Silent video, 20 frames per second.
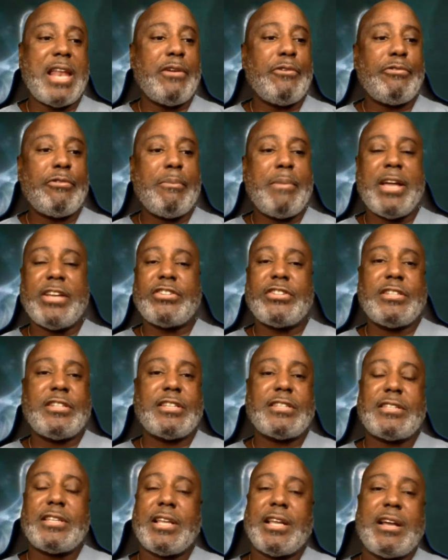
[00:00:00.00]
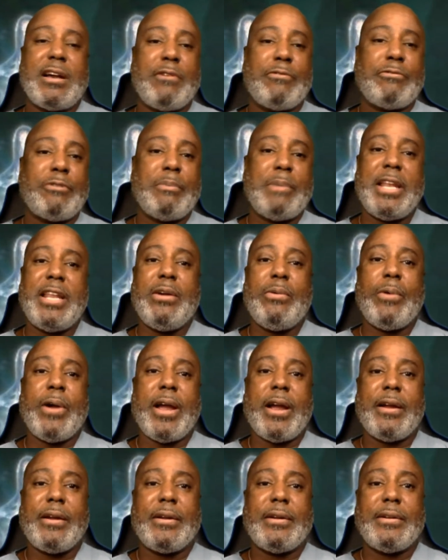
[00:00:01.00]
information just didn't come from
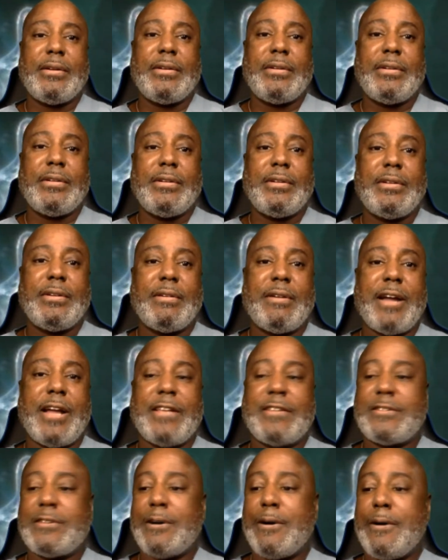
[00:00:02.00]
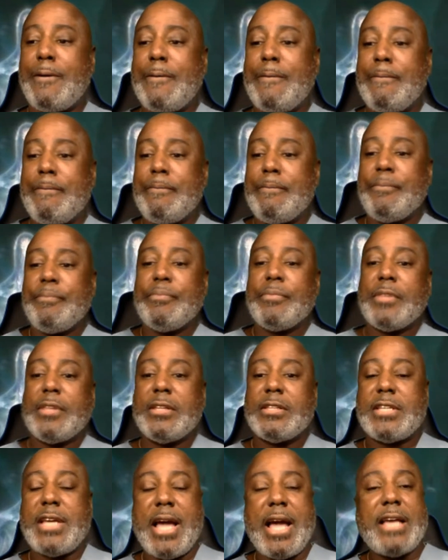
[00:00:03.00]
anywhere, right? So
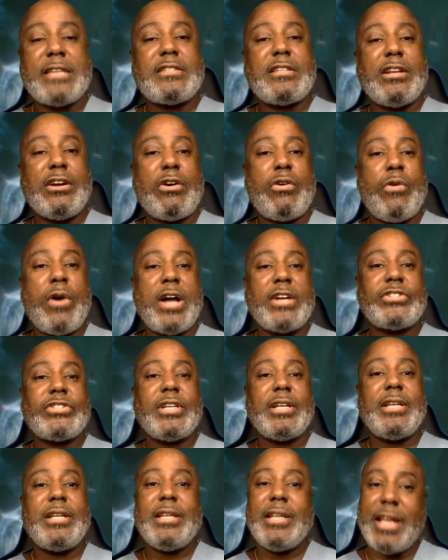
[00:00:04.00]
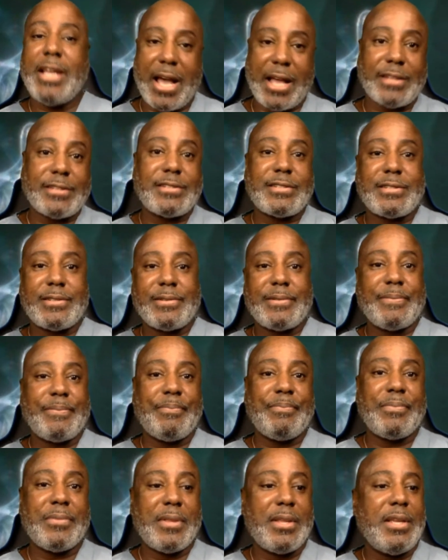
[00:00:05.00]
to answer the question, yes,
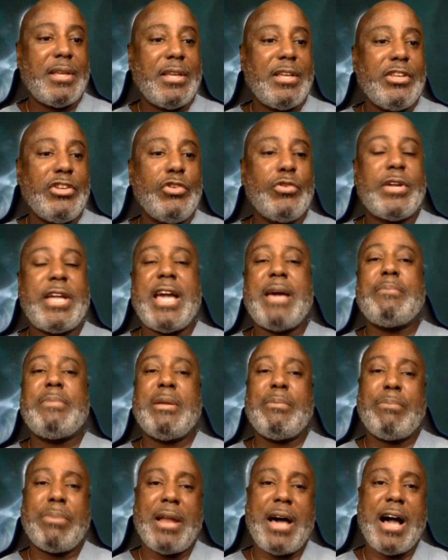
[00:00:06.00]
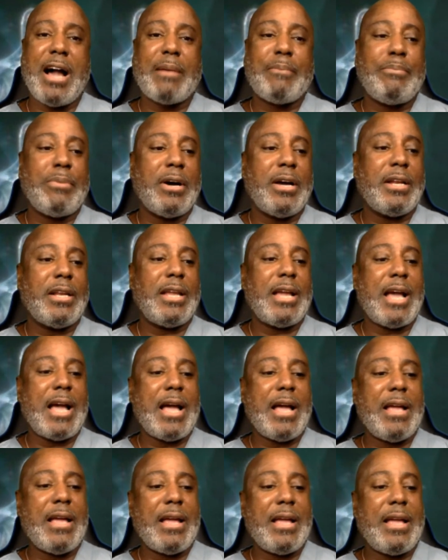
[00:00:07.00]
you can be blocked. But
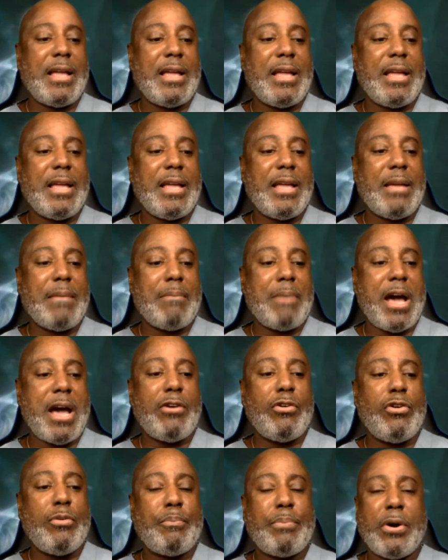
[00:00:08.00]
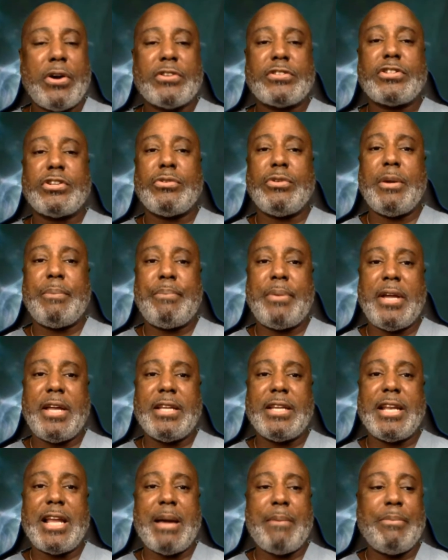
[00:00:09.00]
in my own personal
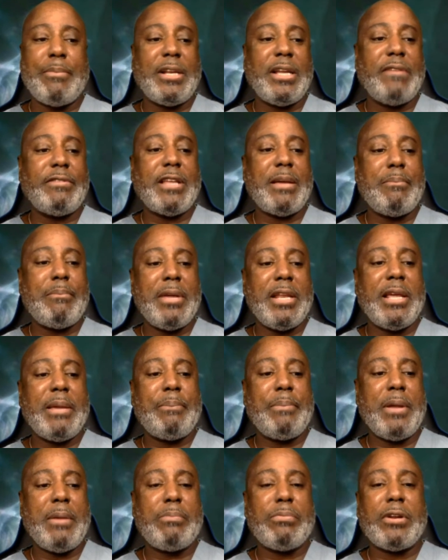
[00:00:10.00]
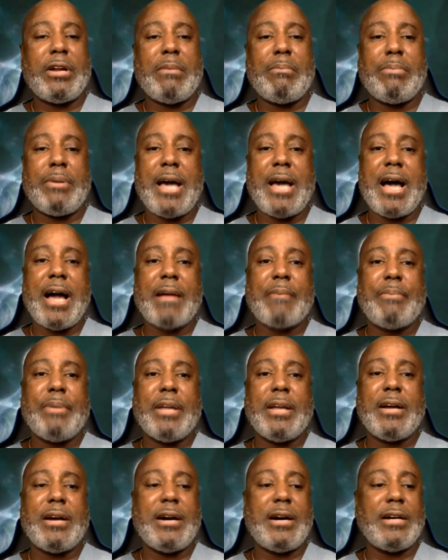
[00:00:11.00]
opinion, I believe that many people are blocked
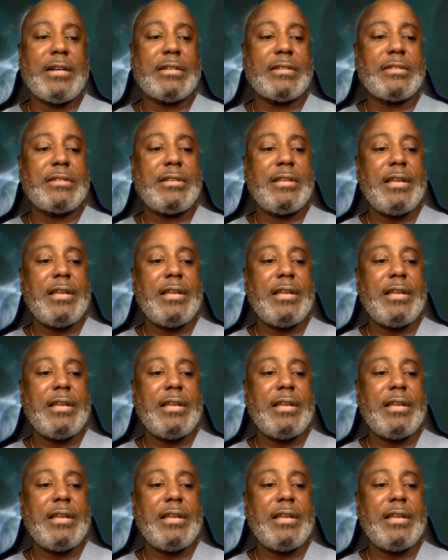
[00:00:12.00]
because